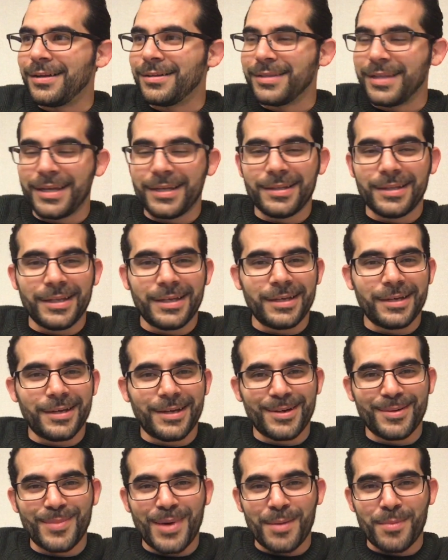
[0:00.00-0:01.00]
lately,
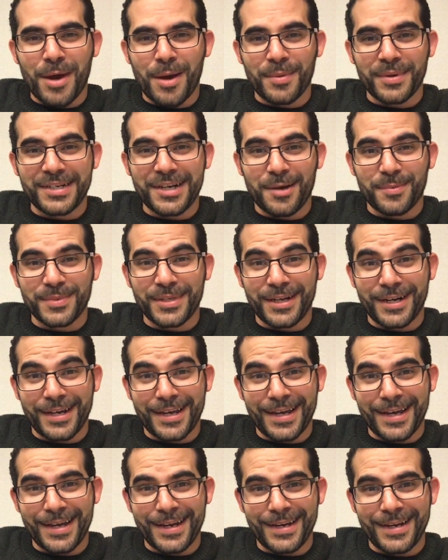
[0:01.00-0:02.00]
my mom adopted a
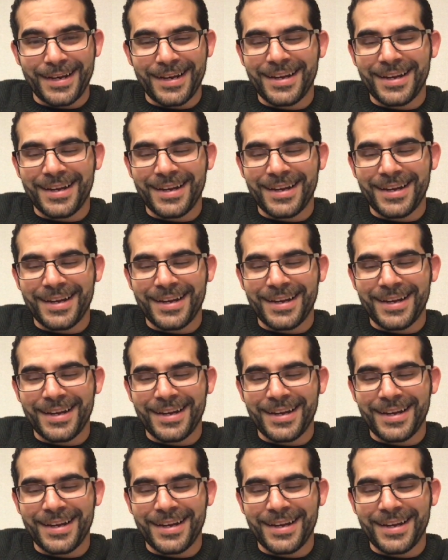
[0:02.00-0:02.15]
cat.